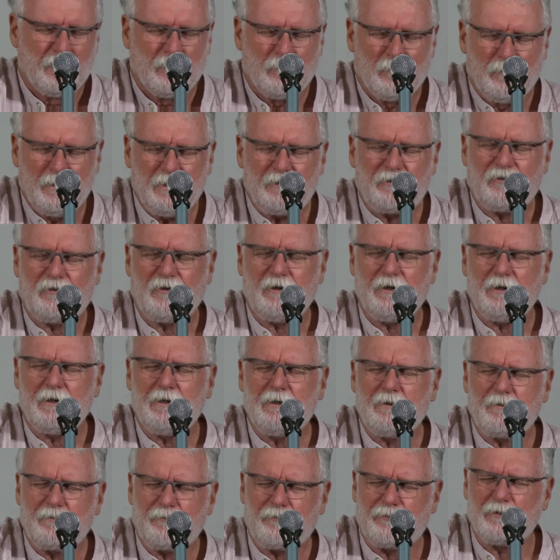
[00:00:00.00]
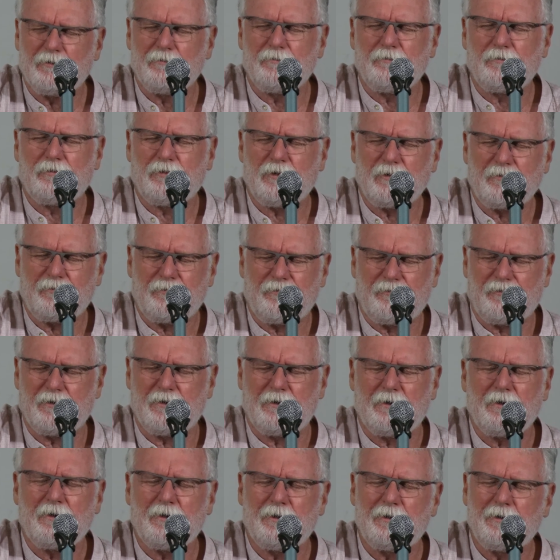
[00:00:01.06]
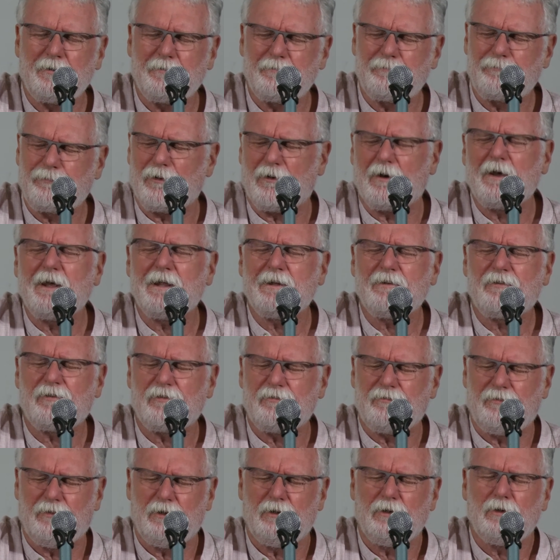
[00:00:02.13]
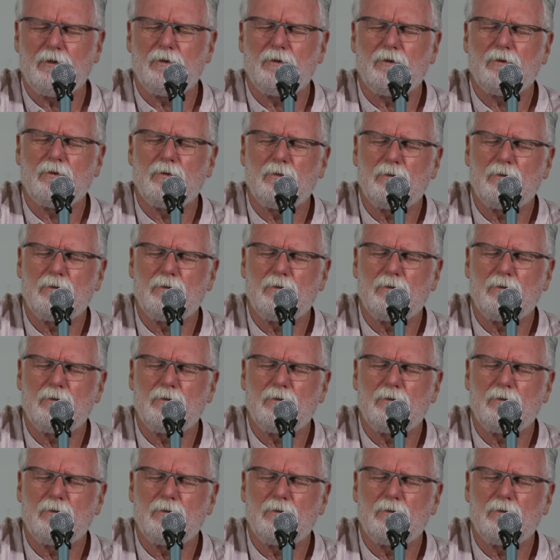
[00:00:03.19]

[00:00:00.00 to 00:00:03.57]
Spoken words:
We see from different points of view.